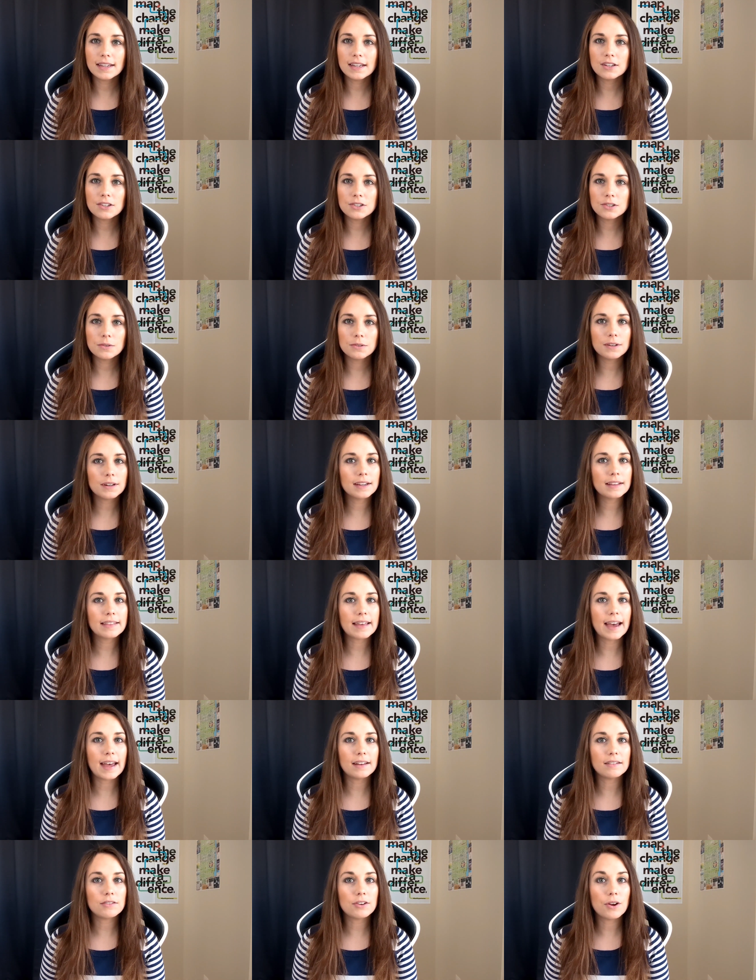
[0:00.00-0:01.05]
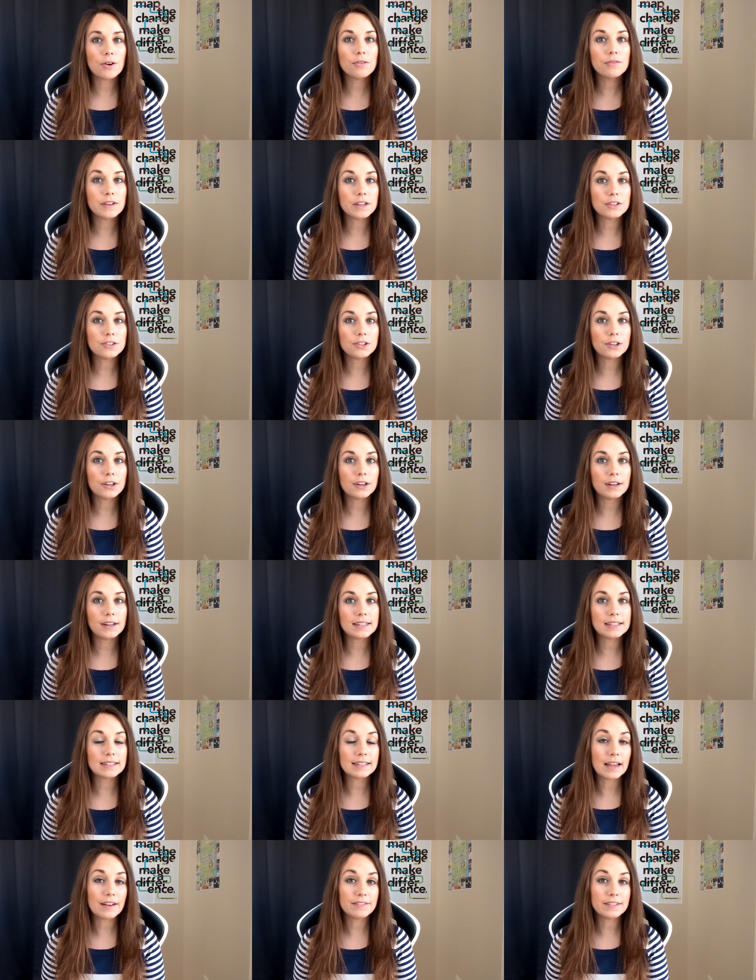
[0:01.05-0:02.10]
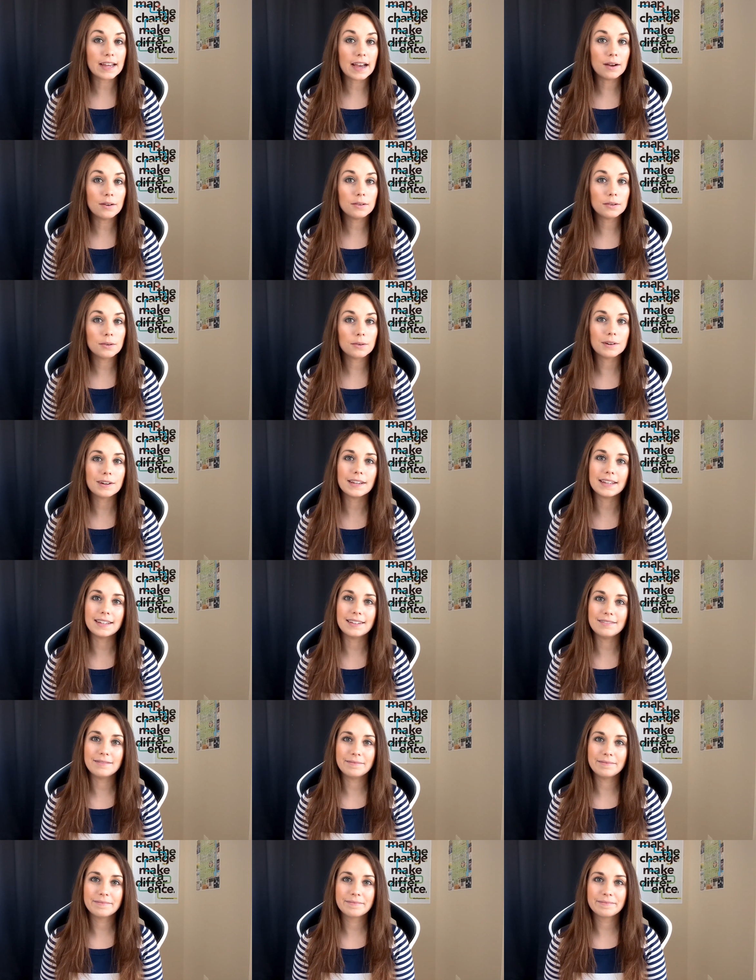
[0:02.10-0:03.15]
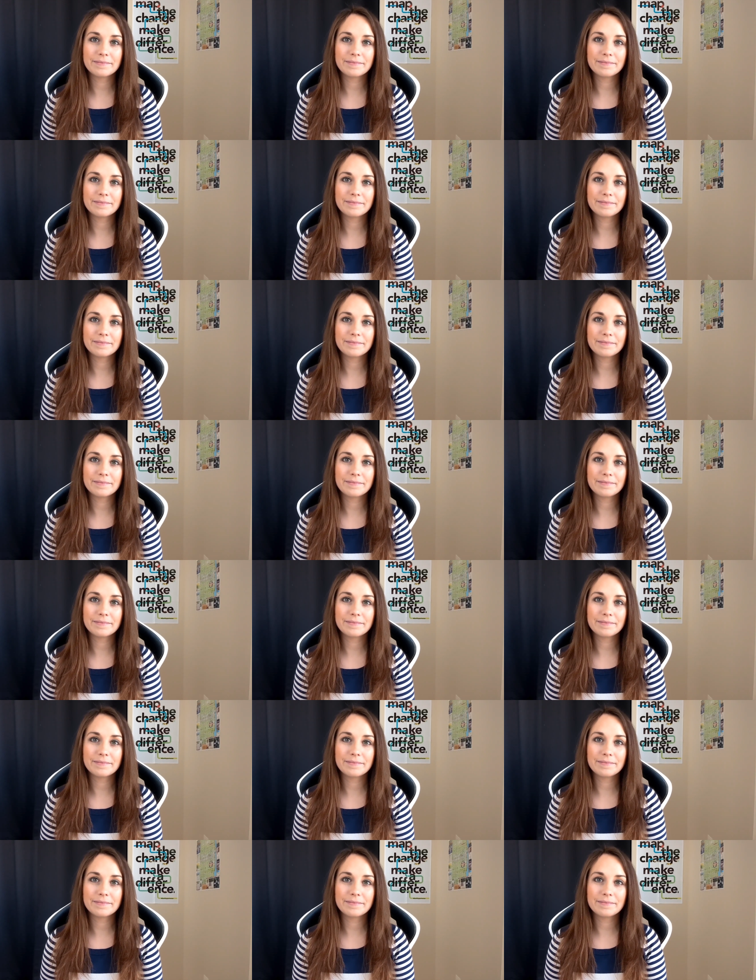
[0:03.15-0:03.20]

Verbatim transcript: ensuring that no feature is left out or hidden.